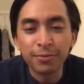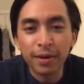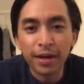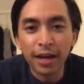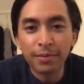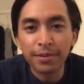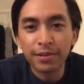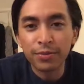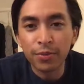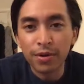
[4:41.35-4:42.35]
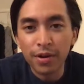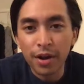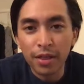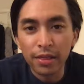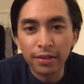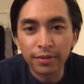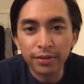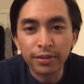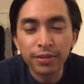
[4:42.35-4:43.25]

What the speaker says: my habits were a little